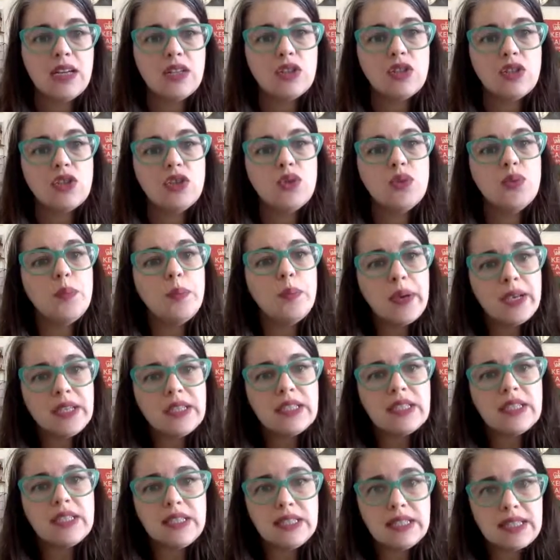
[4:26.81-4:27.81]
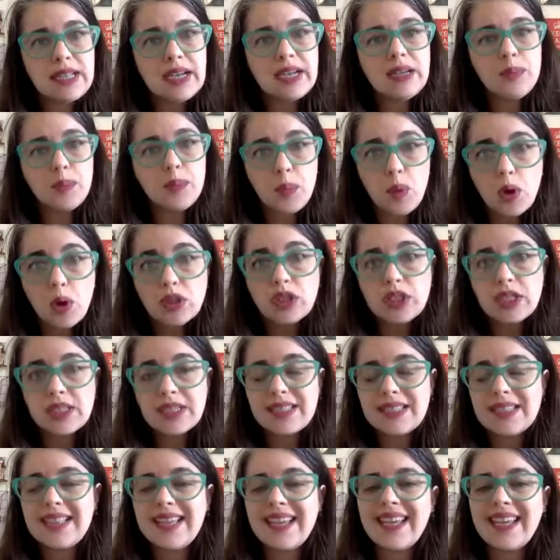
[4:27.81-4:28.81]
to better design projects
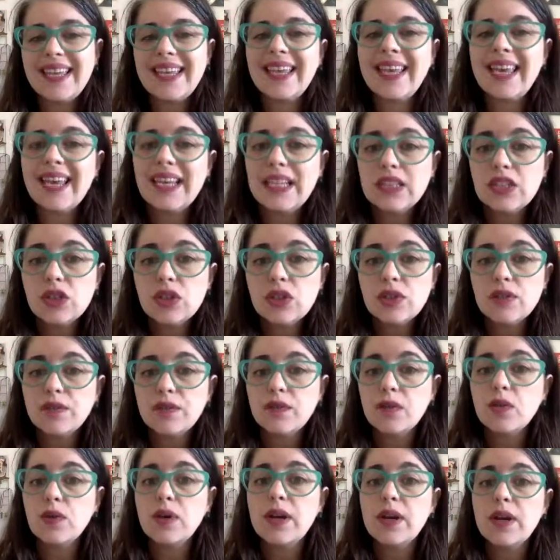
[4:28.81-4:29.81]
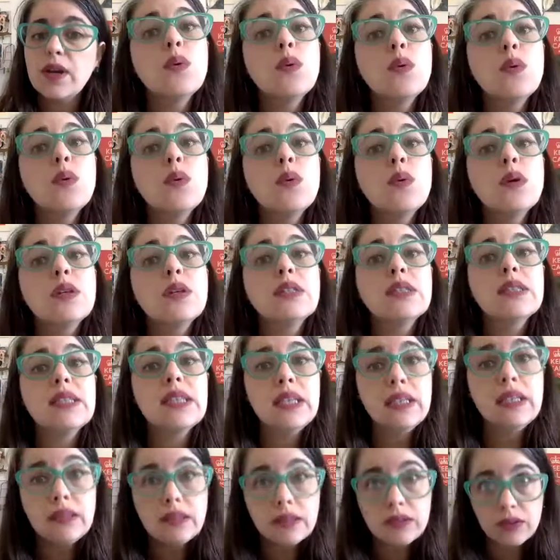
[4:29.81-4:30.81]
that cater for everyone's
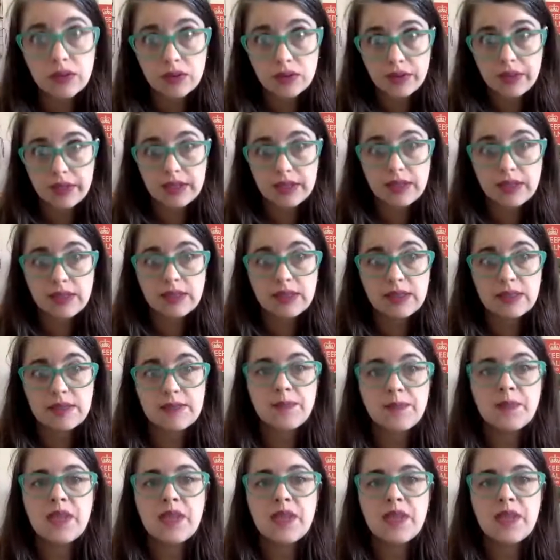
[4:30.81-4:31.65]
interests,